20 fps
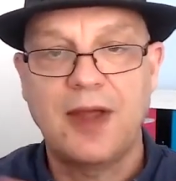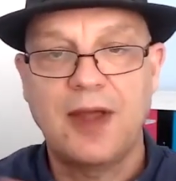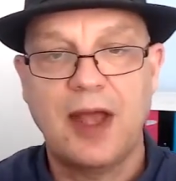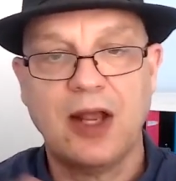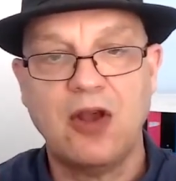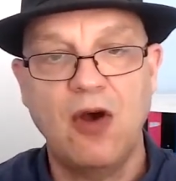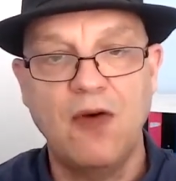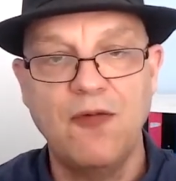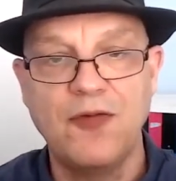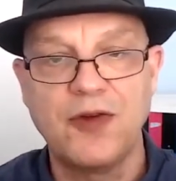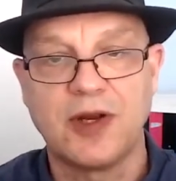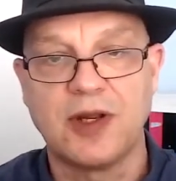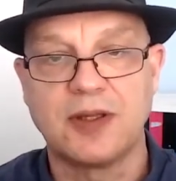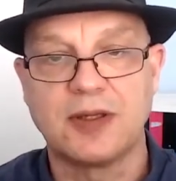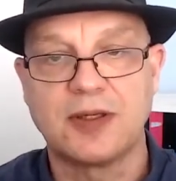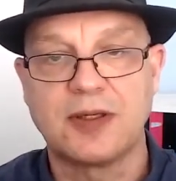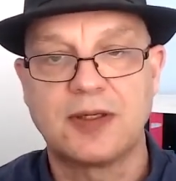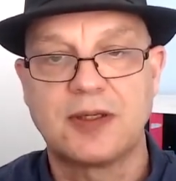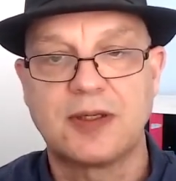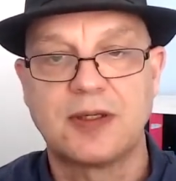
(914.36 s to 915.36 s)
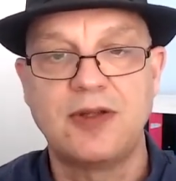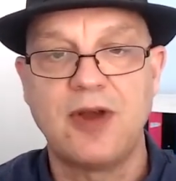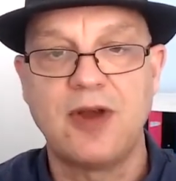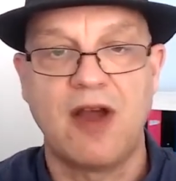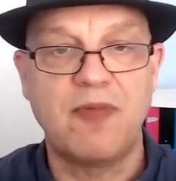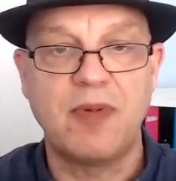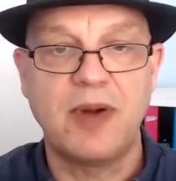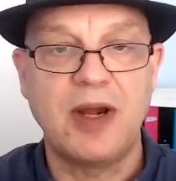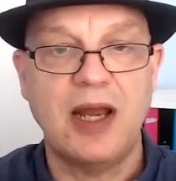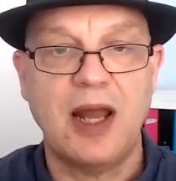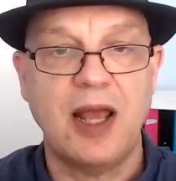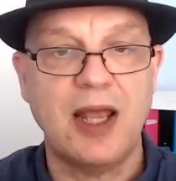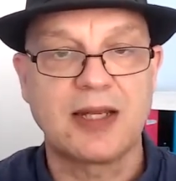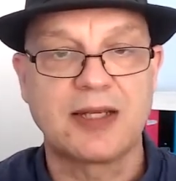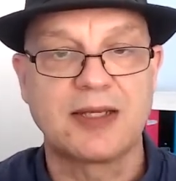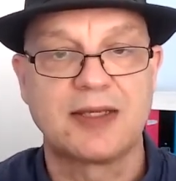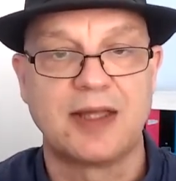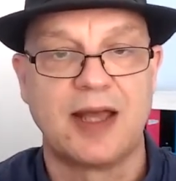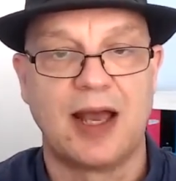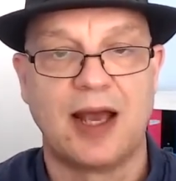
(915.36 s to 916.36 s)
confidence. Not everybody
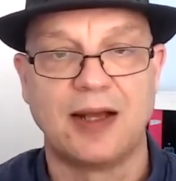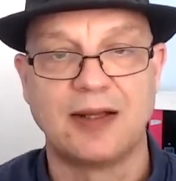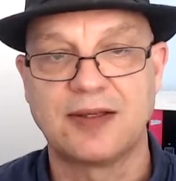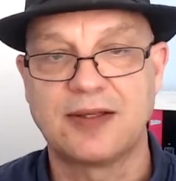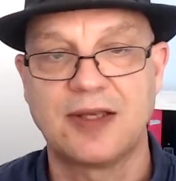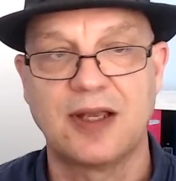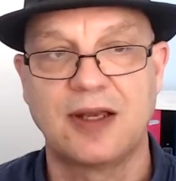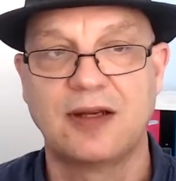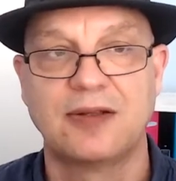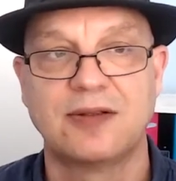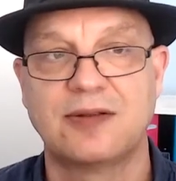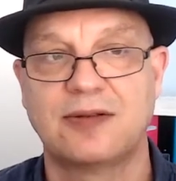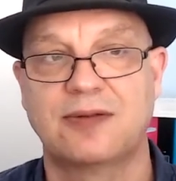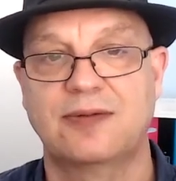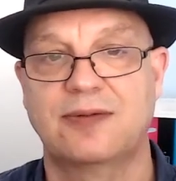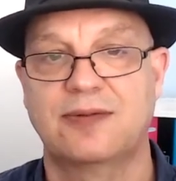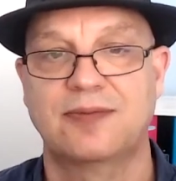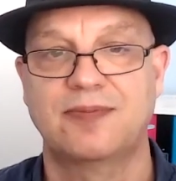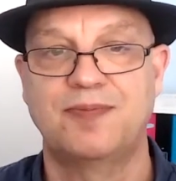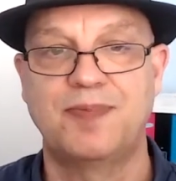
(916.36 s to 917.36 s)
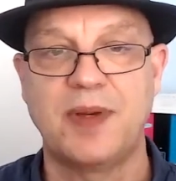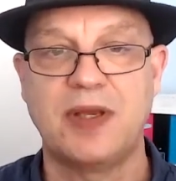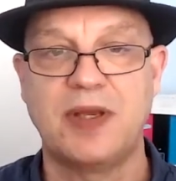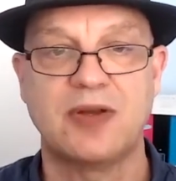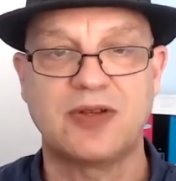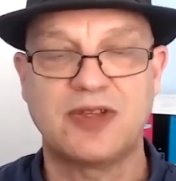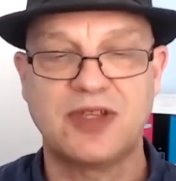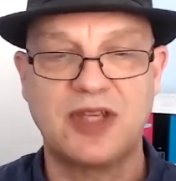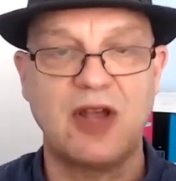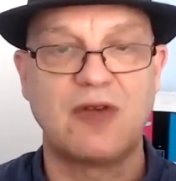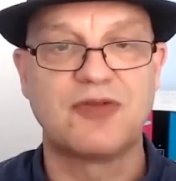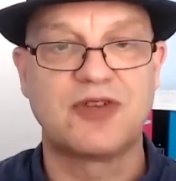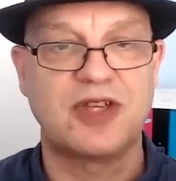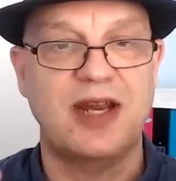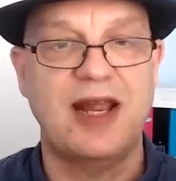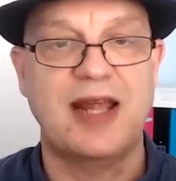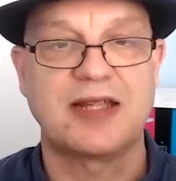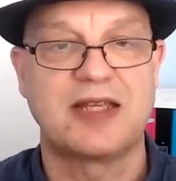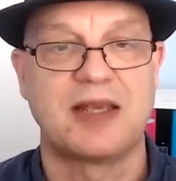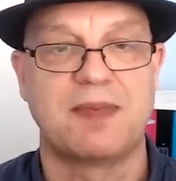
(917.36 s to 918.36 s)
likes that. So, but you're
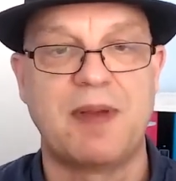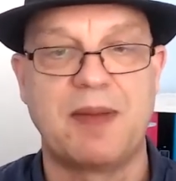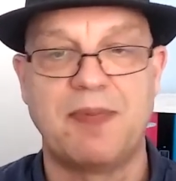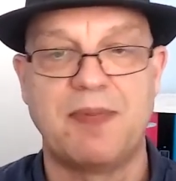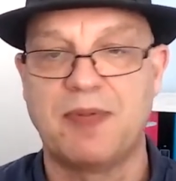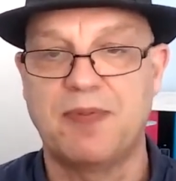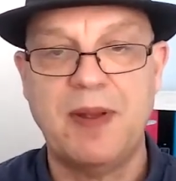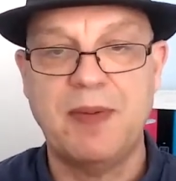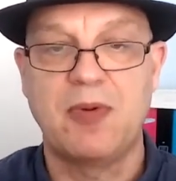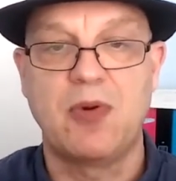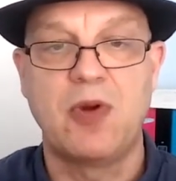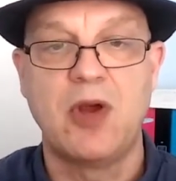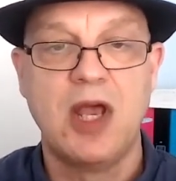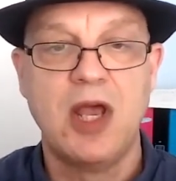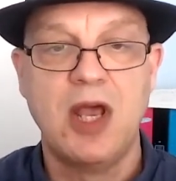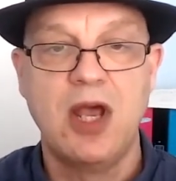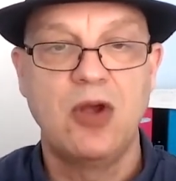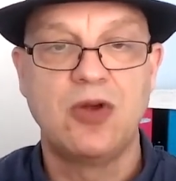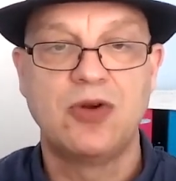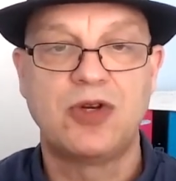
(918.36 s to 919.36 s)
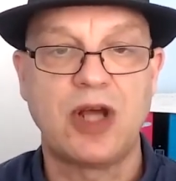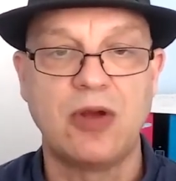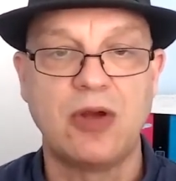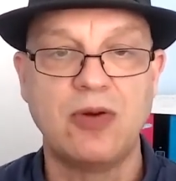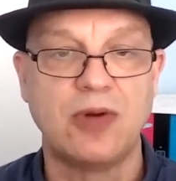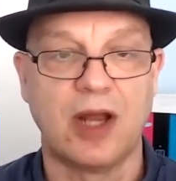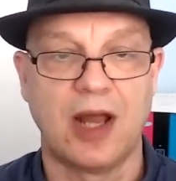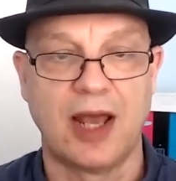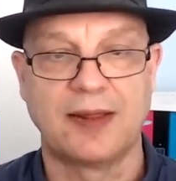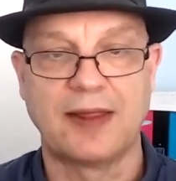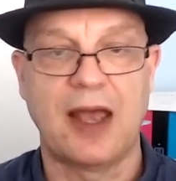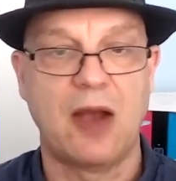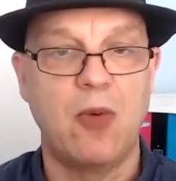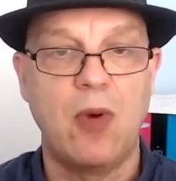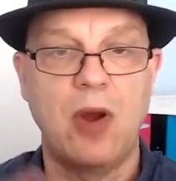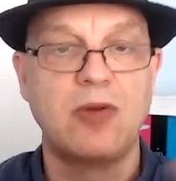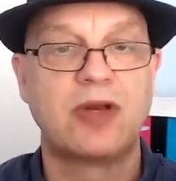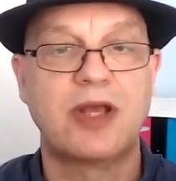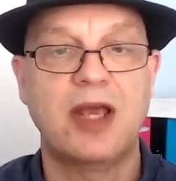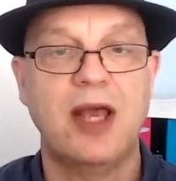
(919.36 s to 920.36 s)
self-selecting people. People who don't like that
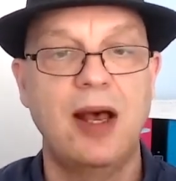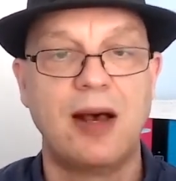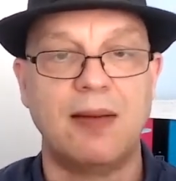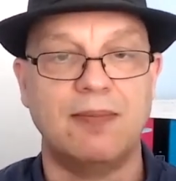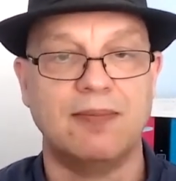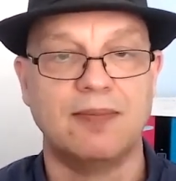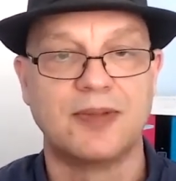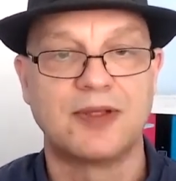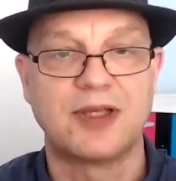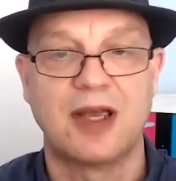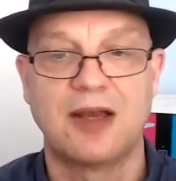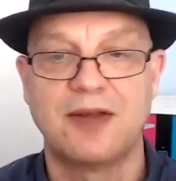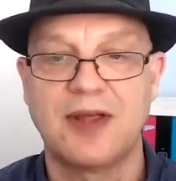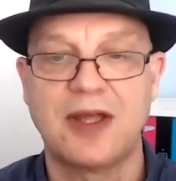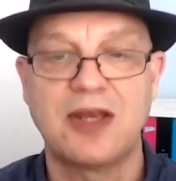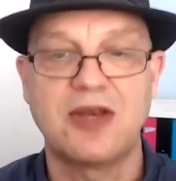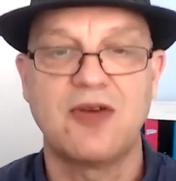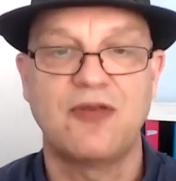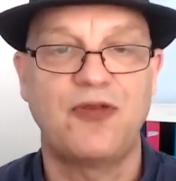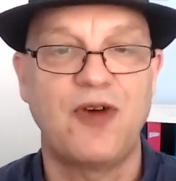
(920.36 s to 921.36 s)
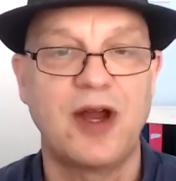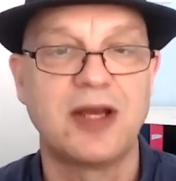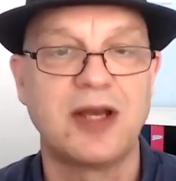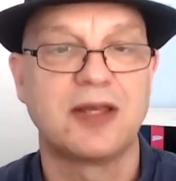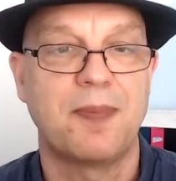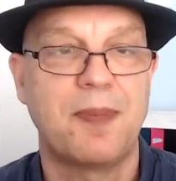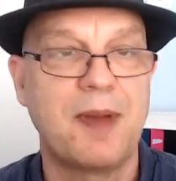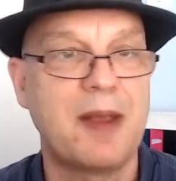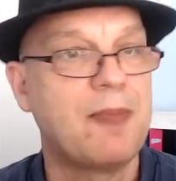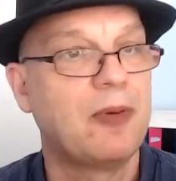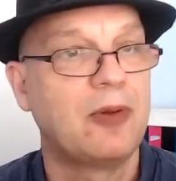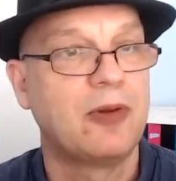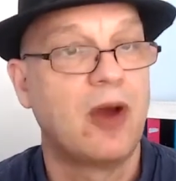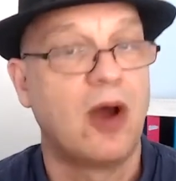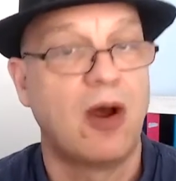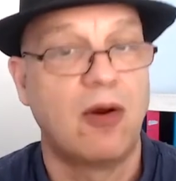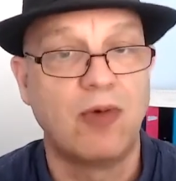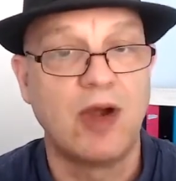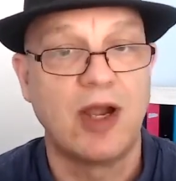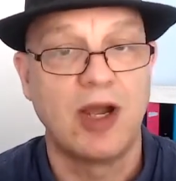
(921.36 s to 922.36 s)
won't come. So then you're finding the people that
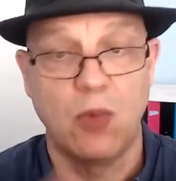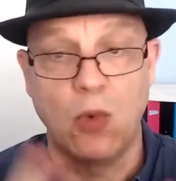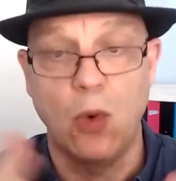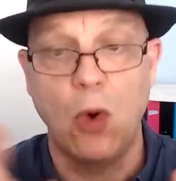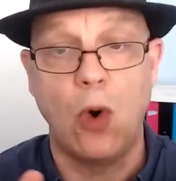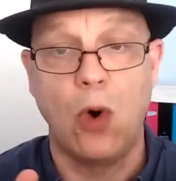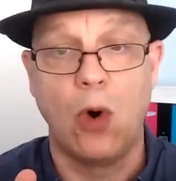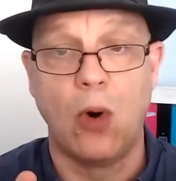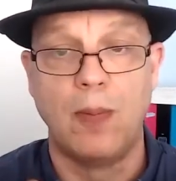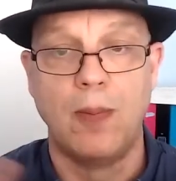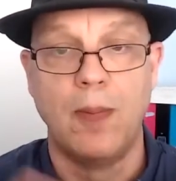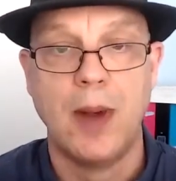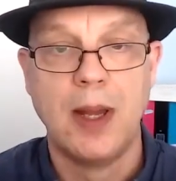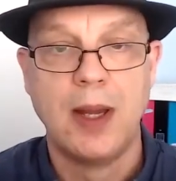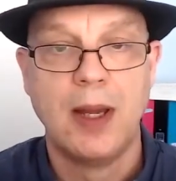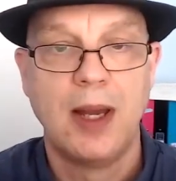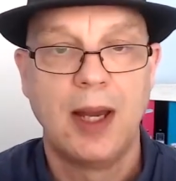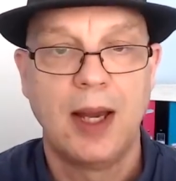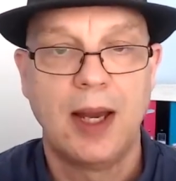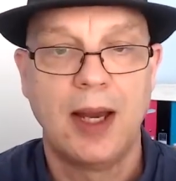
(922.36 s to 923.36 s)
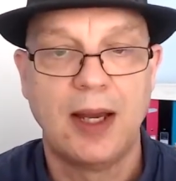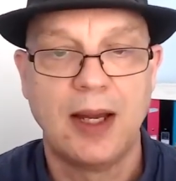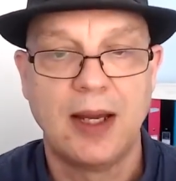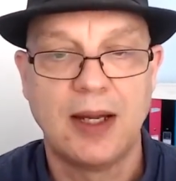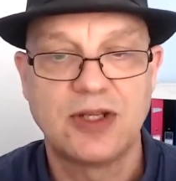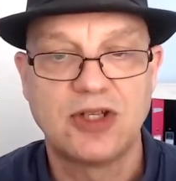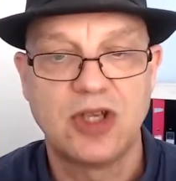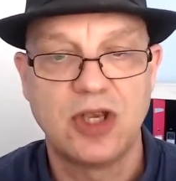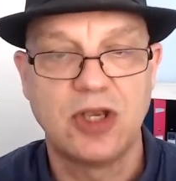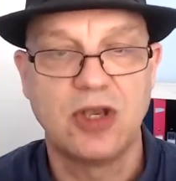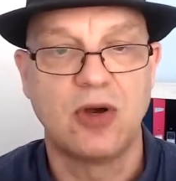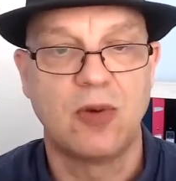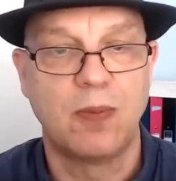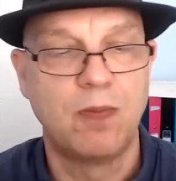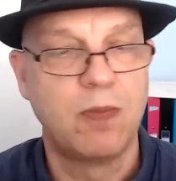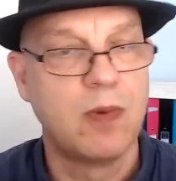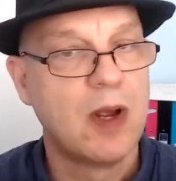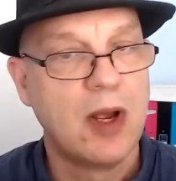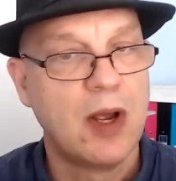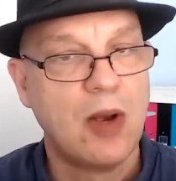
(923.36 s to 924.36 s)
are really warm
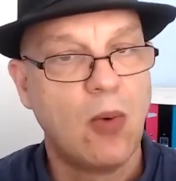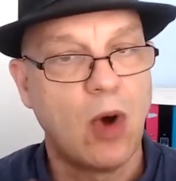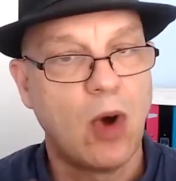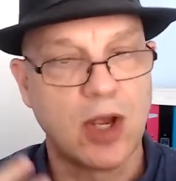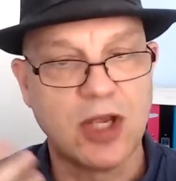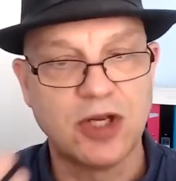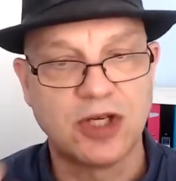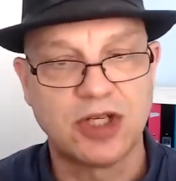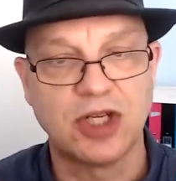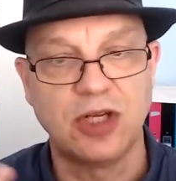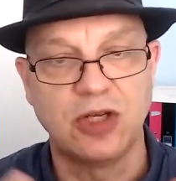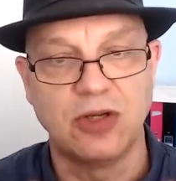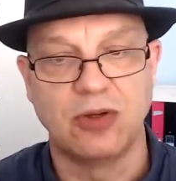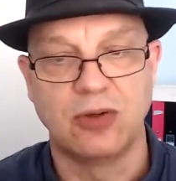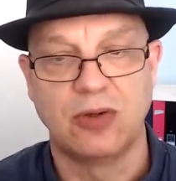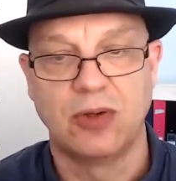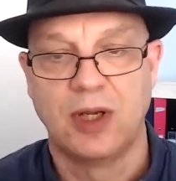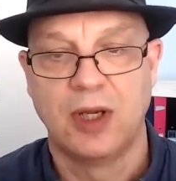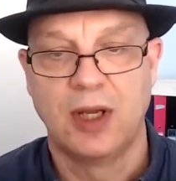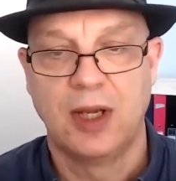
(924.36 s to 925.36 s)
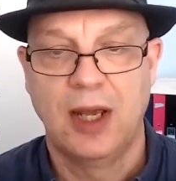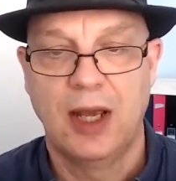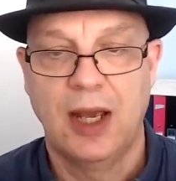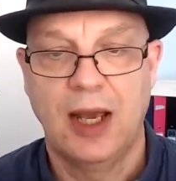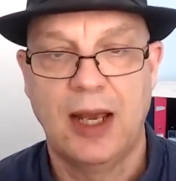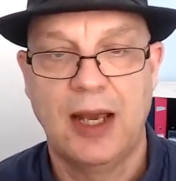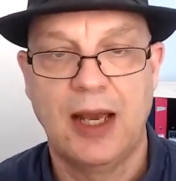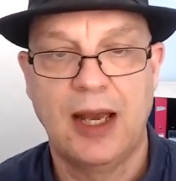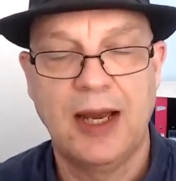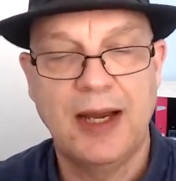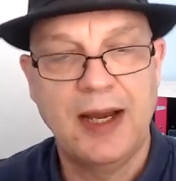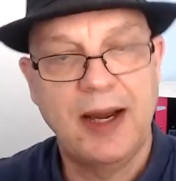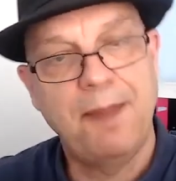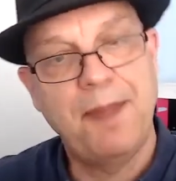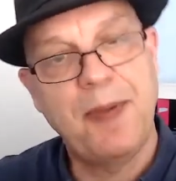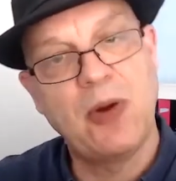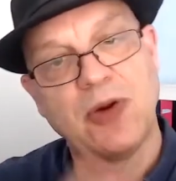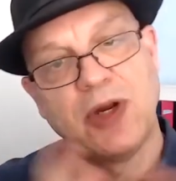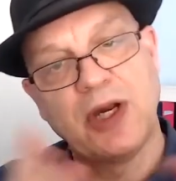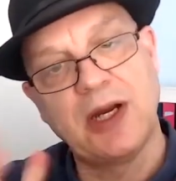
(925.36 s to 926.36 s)
to what you do and are
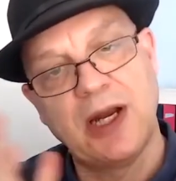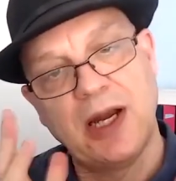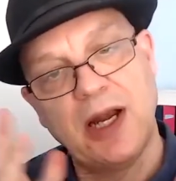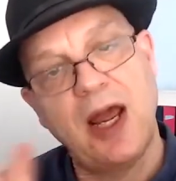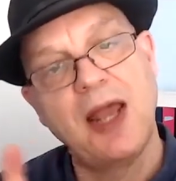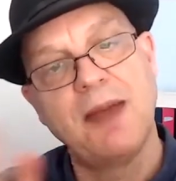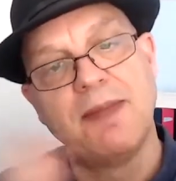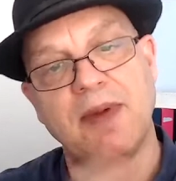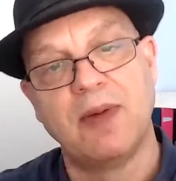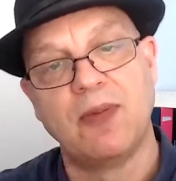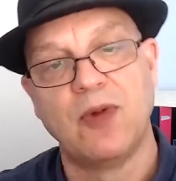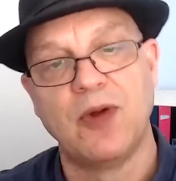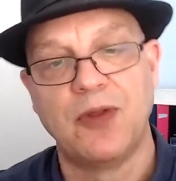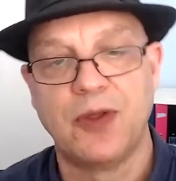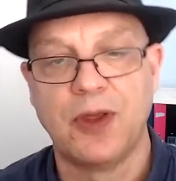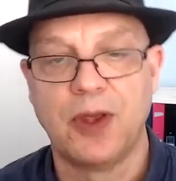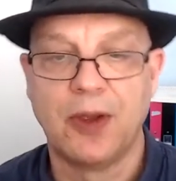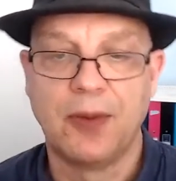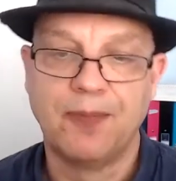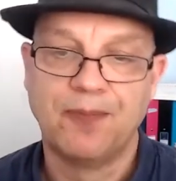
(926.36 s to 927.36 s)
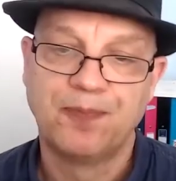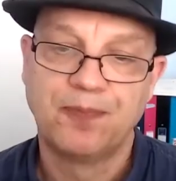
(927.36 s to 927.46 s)
building an alignment with you.